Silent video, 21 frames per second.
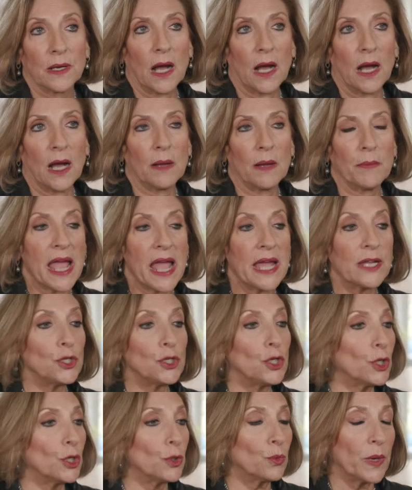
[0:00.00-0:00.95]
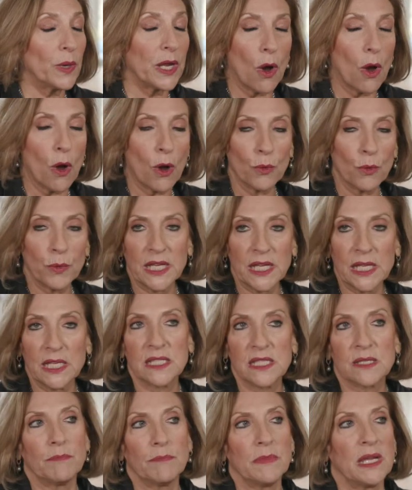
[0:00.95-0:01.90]
Um, and you know, we
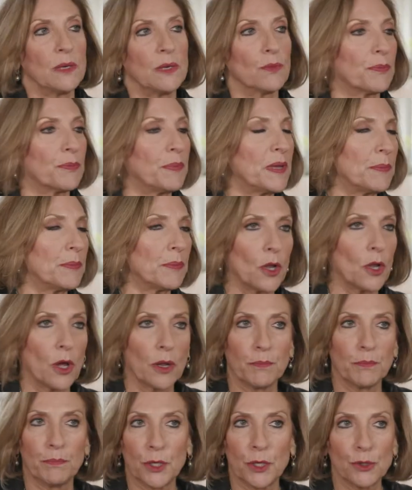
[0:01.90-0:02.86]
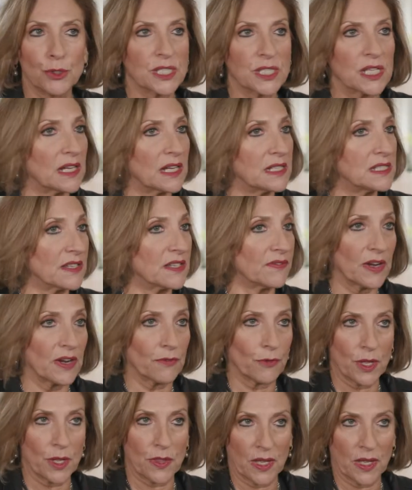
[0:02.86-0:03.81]
always meet with people on both sides of
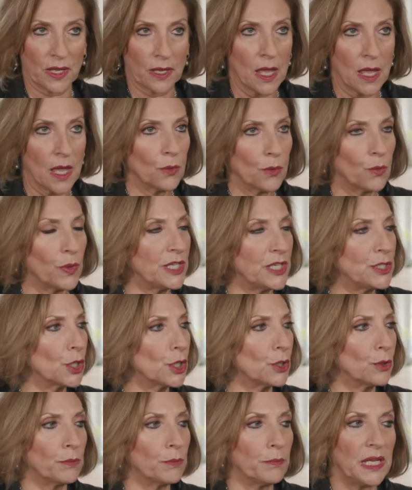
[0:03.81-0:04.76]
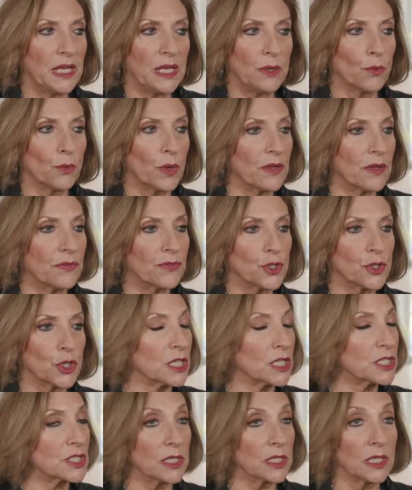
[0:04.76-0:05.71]
everything. We don't meet with
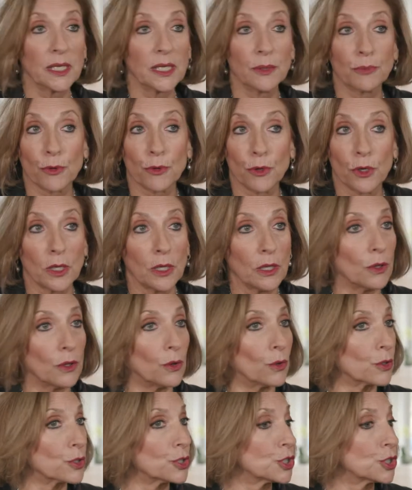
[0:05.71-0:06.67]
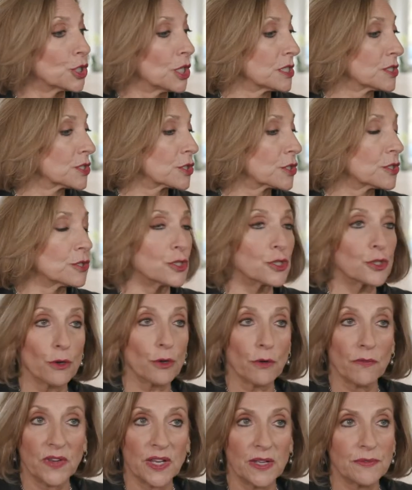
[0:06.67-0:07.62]
just liberal or just
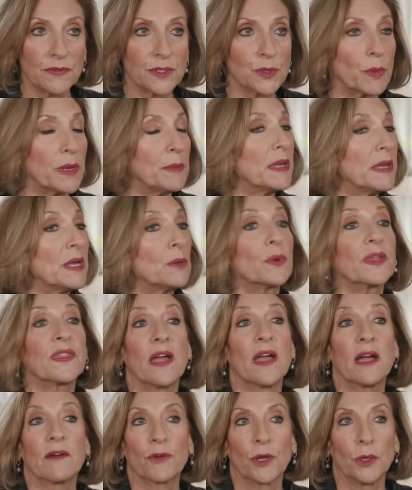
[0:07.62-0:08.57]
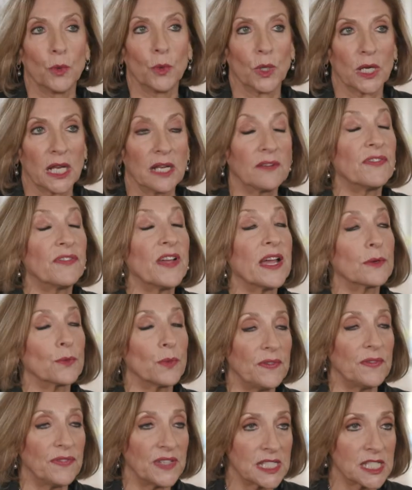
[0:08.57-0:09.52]
conservatives. We meet with everyone. In fact,
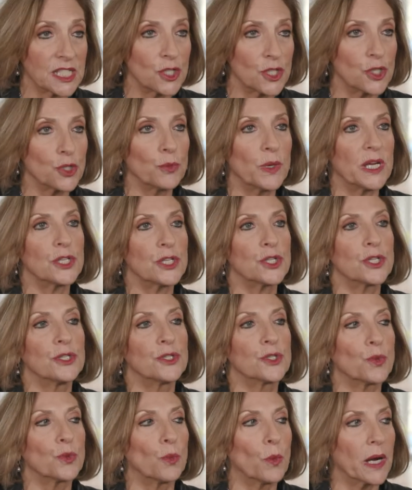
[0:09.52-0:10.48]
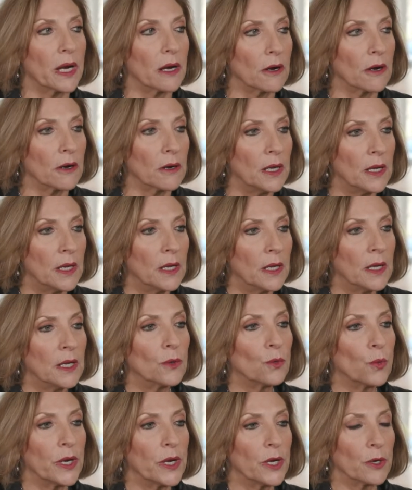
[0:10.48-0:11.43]
we've had situations where
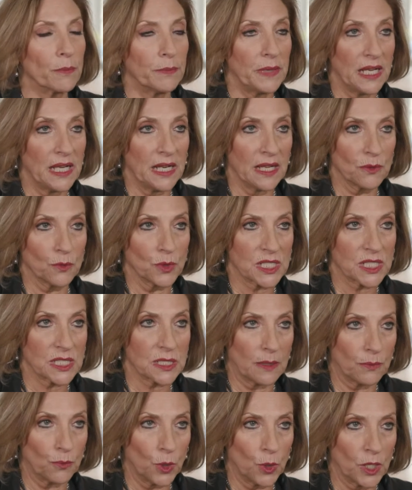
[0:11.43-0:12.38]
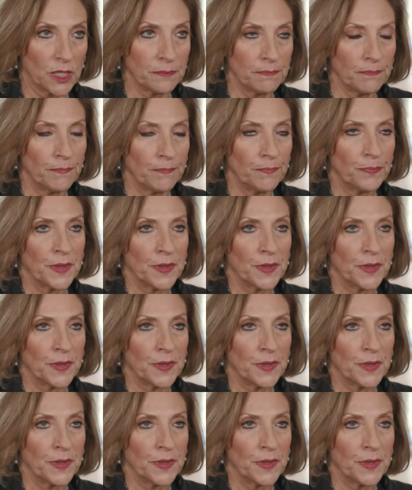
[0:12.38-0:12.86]
we are meeting with someone